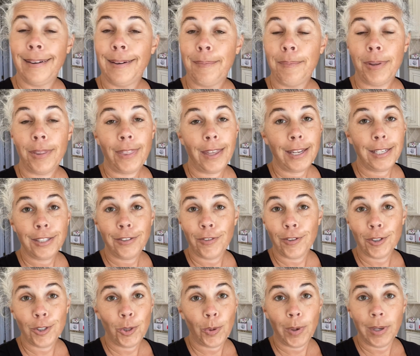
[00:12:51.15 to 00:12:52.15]
But thanks
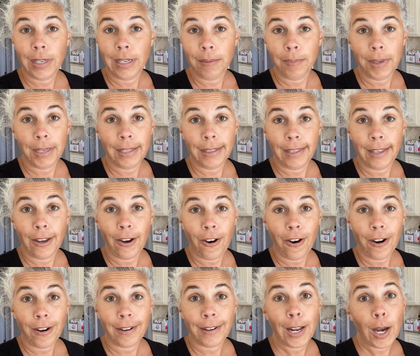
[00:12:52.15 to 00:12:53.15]
for joining me in the
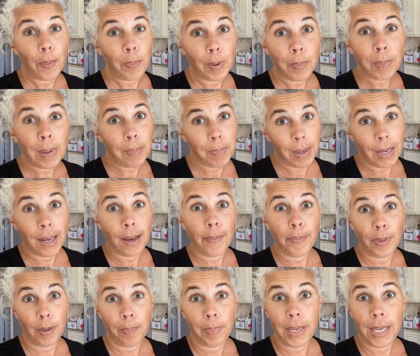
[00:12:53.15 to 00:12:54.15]
yard and helping me pick
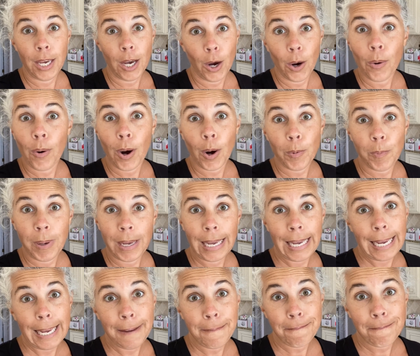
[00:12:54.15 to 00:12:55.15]
up the
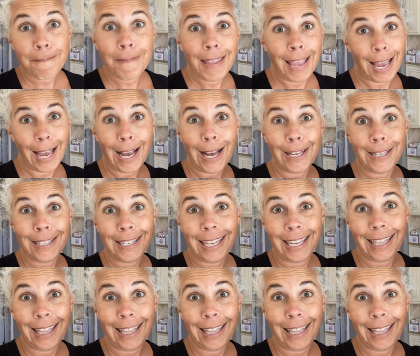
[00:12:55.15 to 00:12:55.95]
P-O-O-P. I'll see you